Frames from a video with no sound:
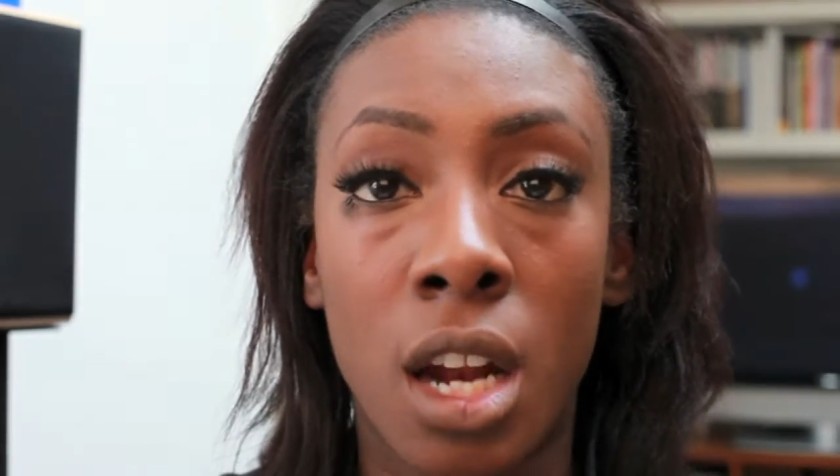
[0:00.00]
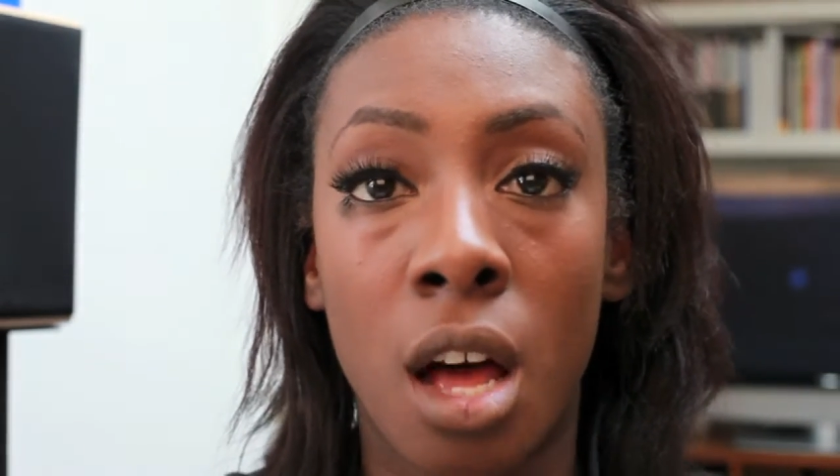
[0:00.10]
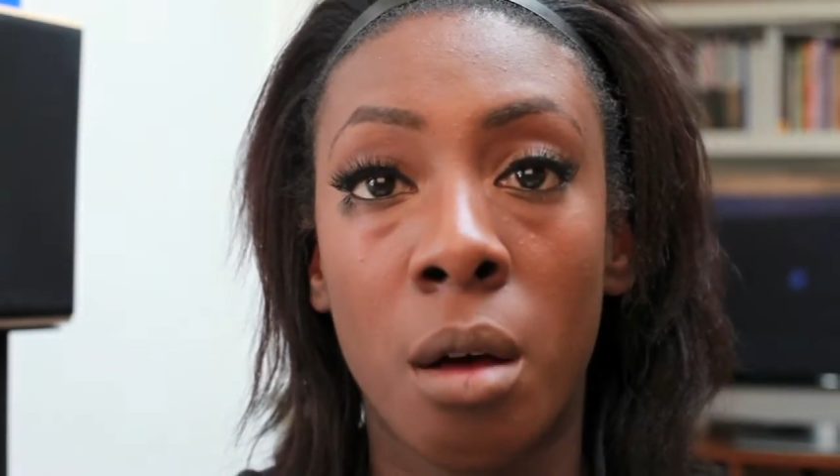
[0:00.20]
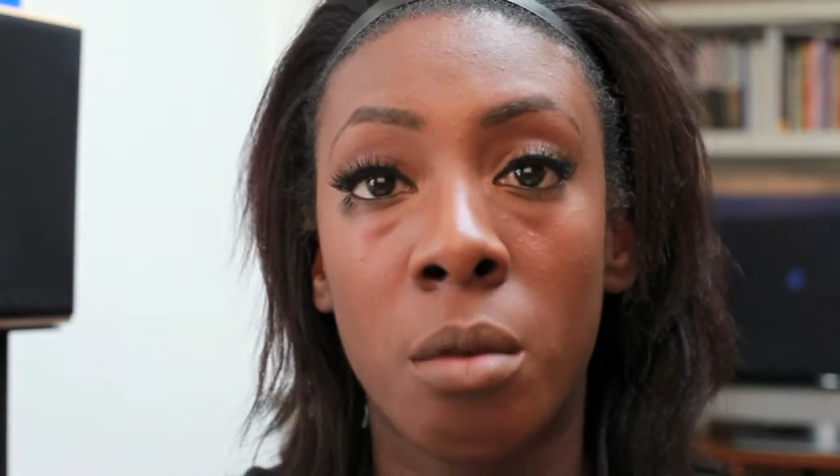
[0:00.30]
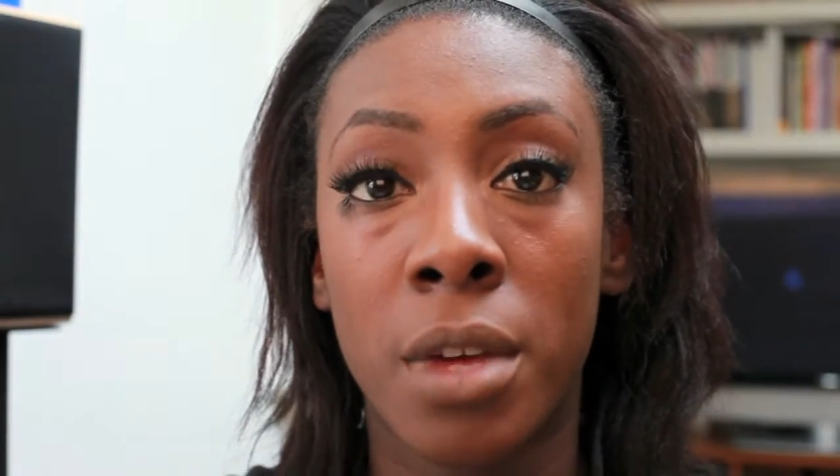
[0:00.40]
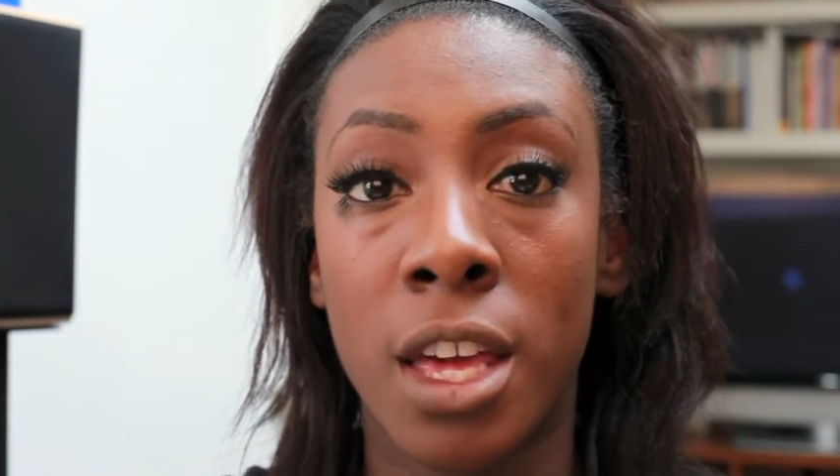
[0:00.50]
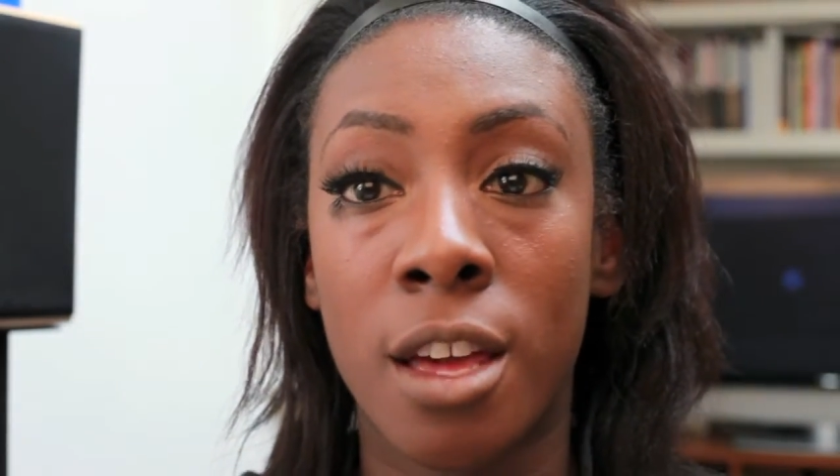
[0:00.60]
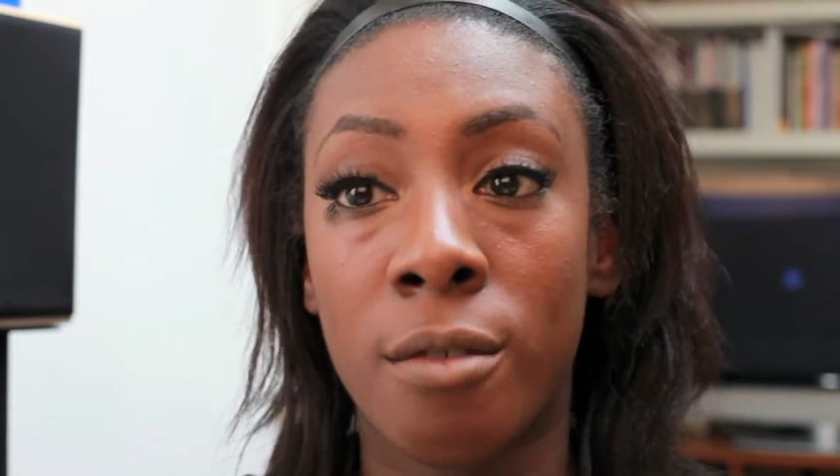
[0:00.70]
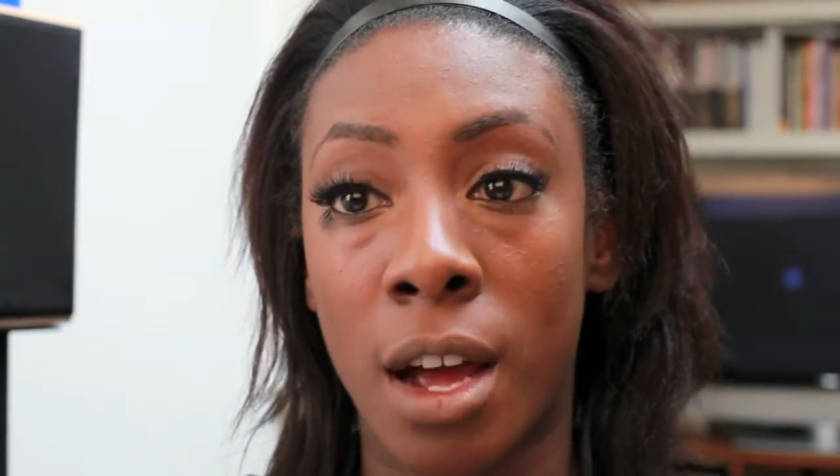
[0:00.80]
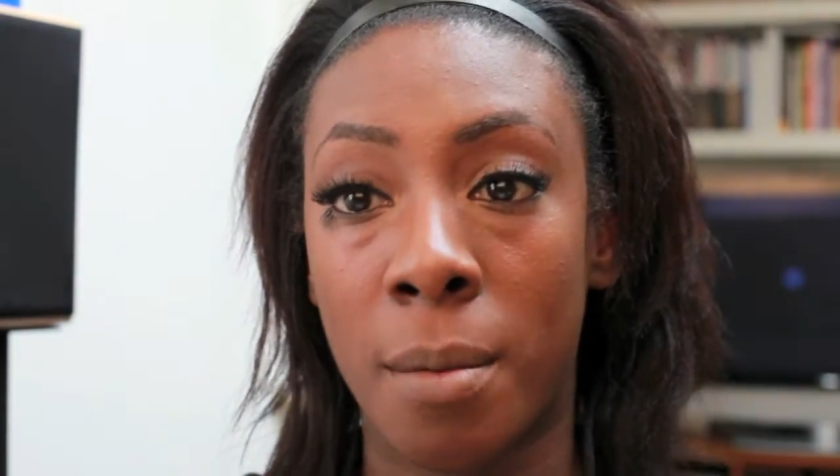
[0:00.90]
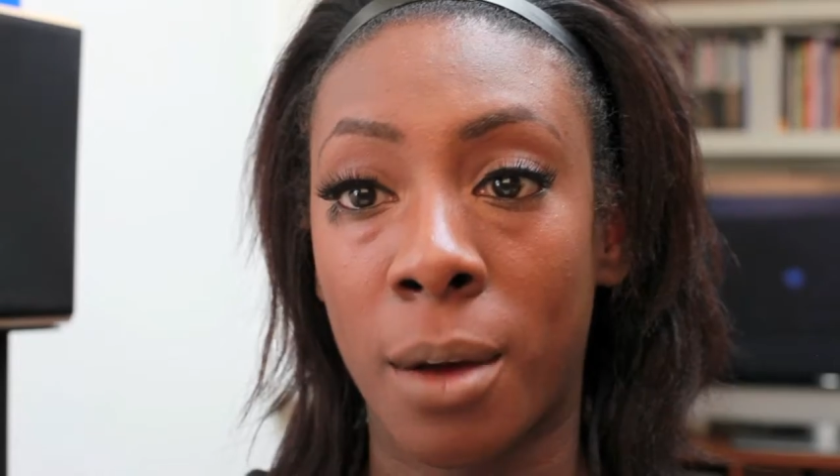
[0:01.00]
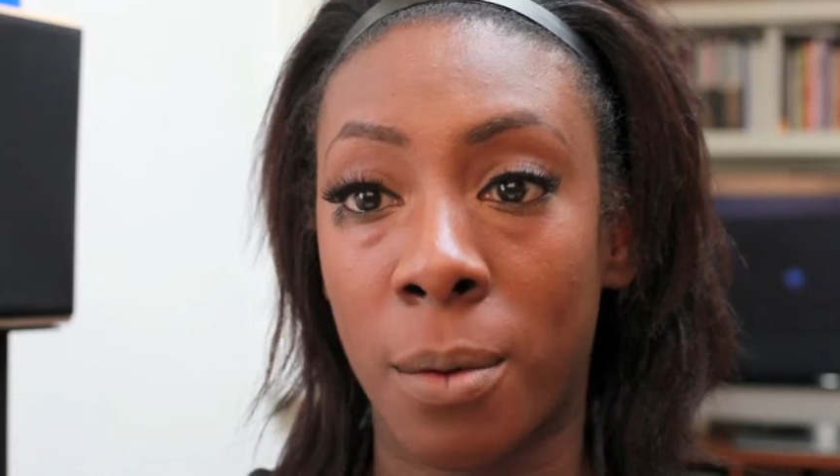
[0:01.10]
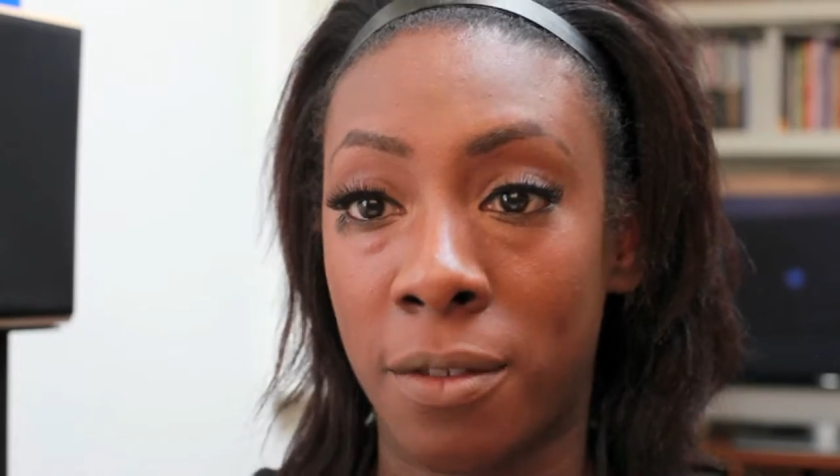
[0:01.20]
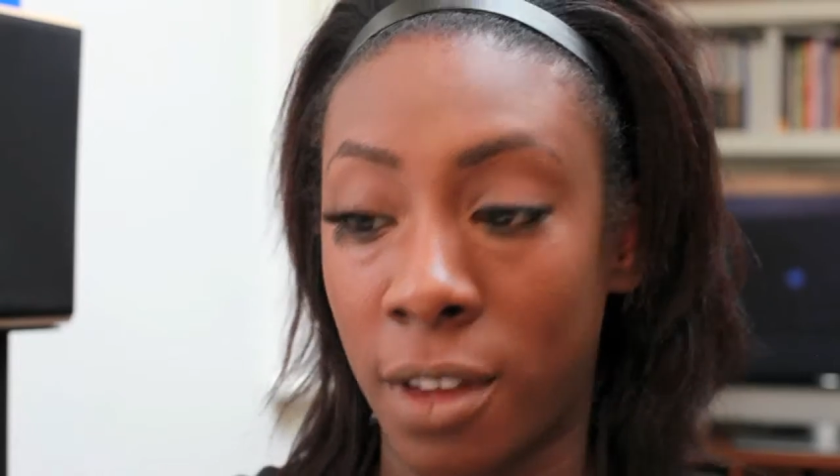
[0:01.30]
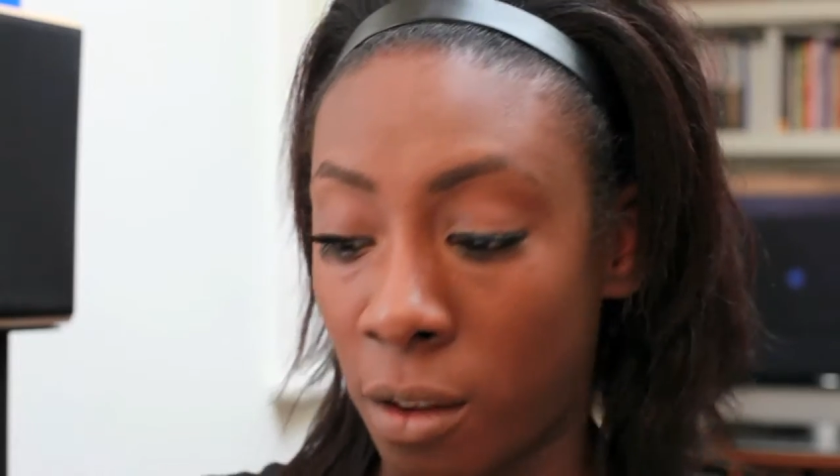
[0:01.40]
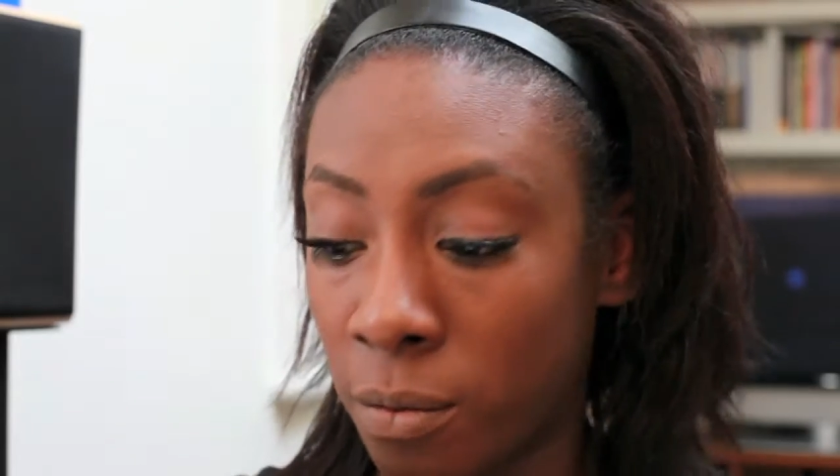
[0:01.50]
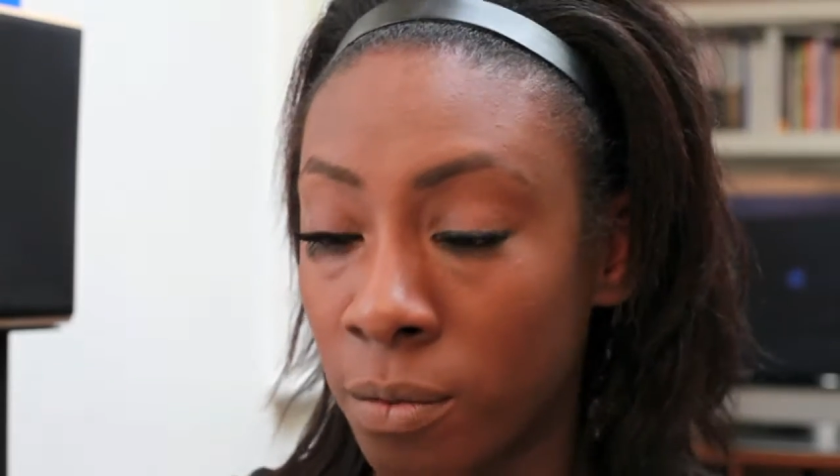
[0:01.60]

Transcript: and I'll be right back with you.